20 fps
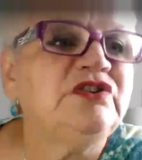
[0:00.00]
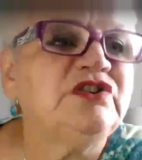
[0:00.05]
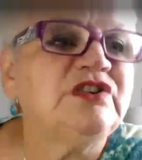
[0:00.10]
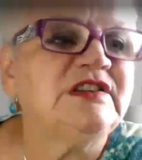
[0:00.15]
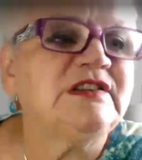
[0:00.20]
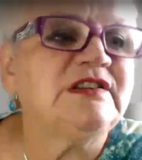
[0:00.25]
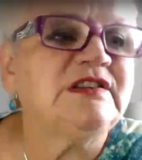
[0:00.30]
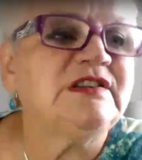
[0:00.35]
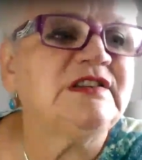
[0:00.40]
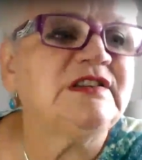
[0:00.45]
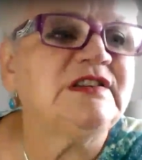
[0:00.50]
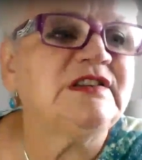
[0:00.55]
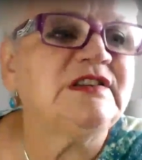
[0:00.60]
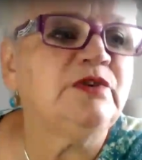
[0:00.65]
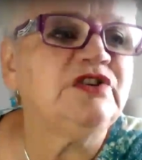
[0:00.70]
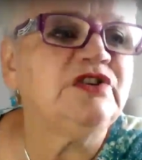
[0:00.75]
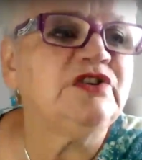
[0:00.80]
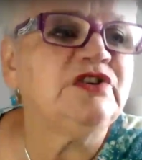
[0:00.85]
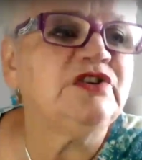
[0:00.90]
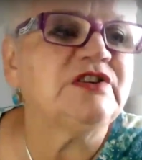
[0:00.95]
we just
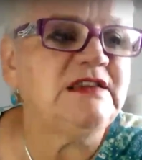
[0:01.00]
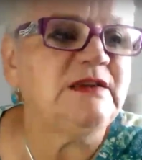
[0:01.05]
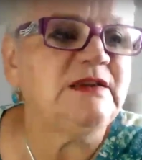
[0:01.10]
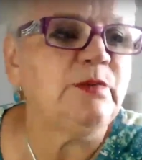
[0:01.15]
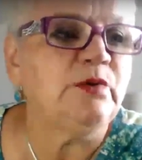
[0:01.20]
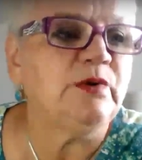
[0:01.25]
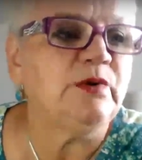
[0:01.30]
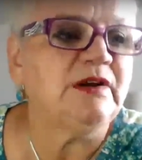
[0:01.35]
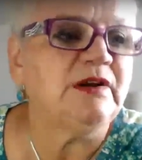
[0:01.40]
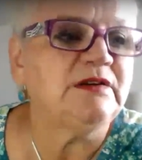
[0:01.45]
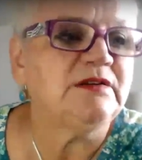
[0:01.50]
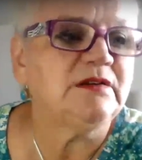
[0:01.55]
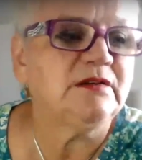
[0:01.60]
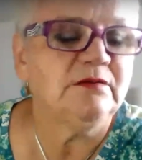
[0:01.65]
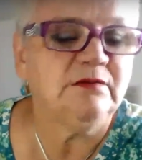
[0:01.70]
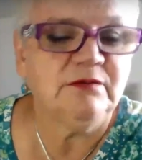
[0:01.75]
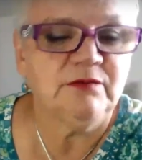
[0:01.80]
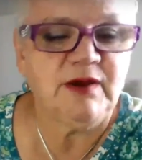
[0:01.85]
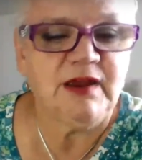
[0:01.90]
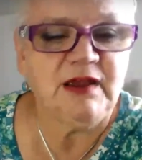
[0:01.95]
crave the easy point,
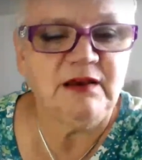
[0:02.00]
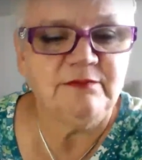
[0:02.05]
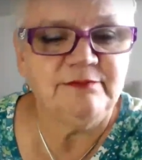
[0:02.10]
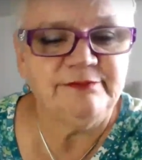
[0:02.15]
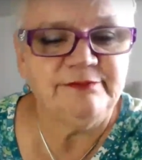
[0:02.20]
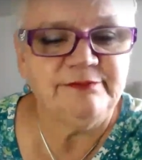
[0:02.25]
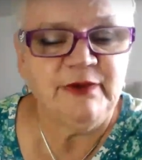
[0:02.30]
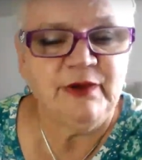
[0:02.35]
right?